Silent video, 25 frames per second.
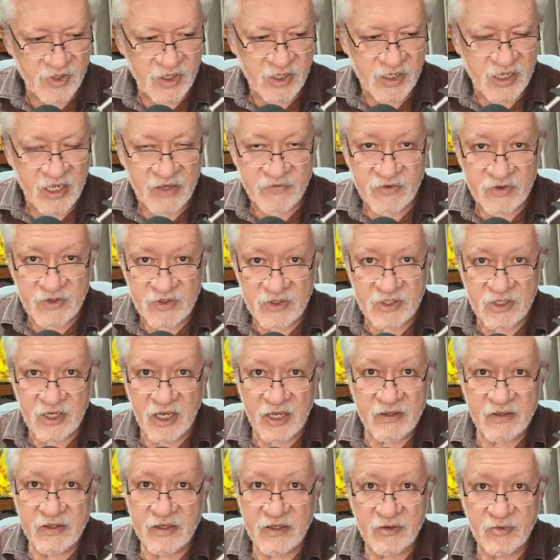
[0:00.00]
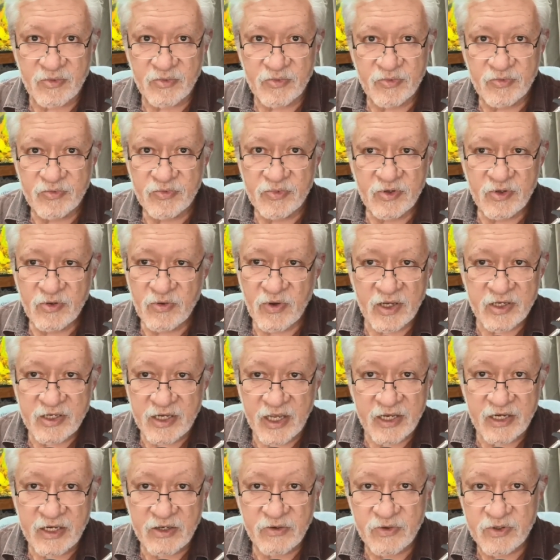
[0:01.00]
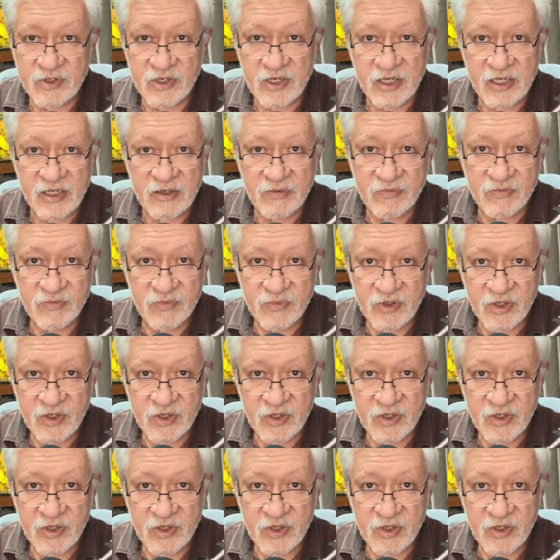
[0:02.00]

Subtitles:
covers, I think, quite adequately